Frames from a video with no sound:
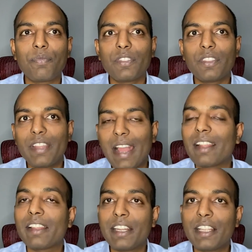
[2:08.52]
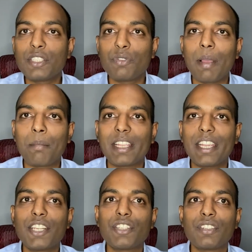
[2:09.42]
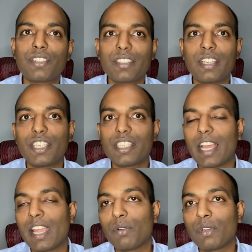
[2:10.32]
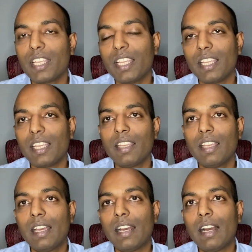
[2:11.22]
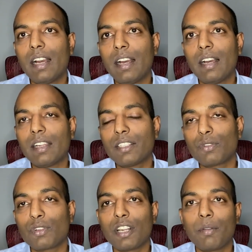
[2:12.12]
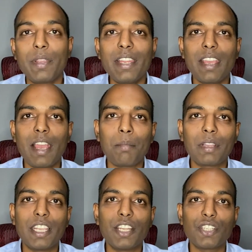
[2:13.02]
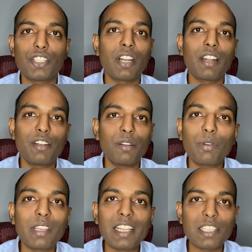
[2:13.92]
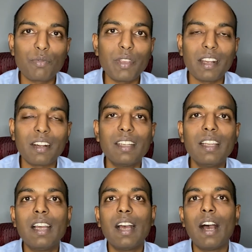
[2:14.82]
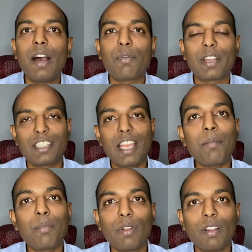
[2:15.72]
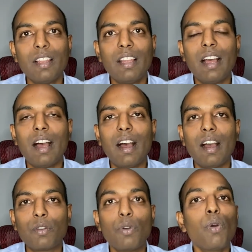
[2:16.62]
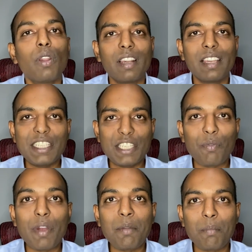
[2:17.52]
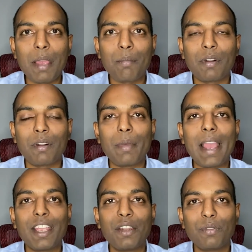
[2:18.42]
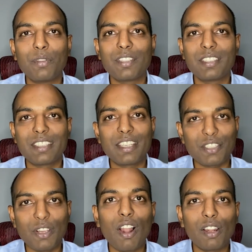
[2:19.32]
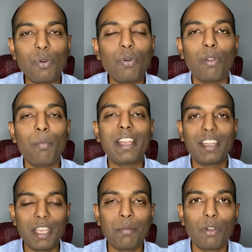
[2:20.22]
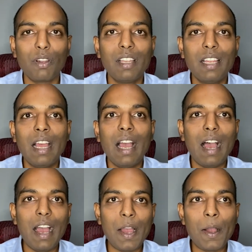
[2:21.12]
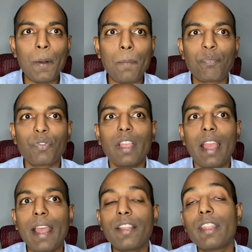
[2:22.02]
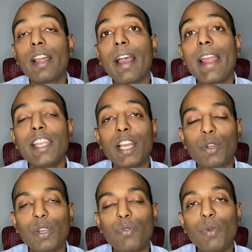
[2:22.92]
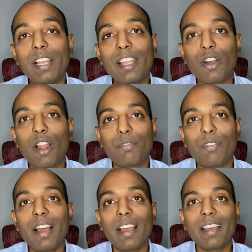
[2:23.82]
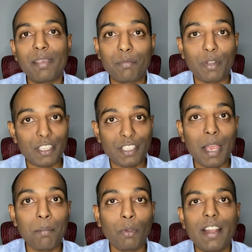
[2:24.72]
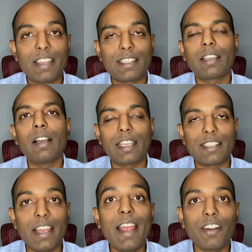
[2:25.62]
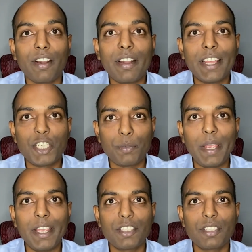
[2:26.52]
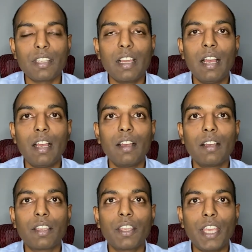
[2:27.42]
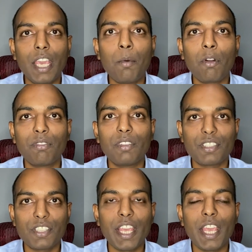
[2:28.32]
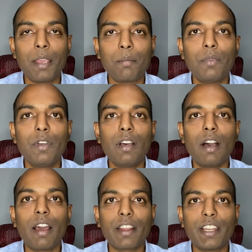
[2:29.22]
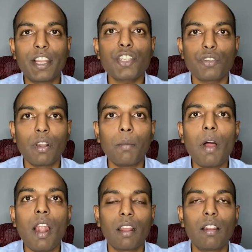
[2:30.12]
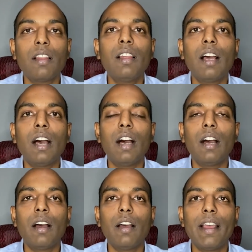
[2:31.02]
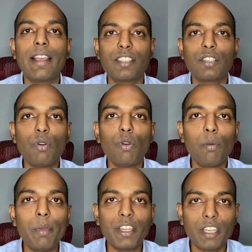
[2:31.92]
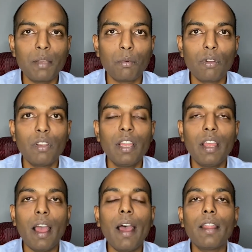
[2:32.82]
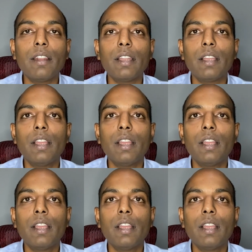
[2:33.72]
data-intensive applications such as IoT and social media applications started to look elsewhere. For example, Google released a white paper back in 2006 called Google Big Table. And that idea quickly caught fire. For example, Cassandra and HBase came out of the same architectural model as the Google Big Table. And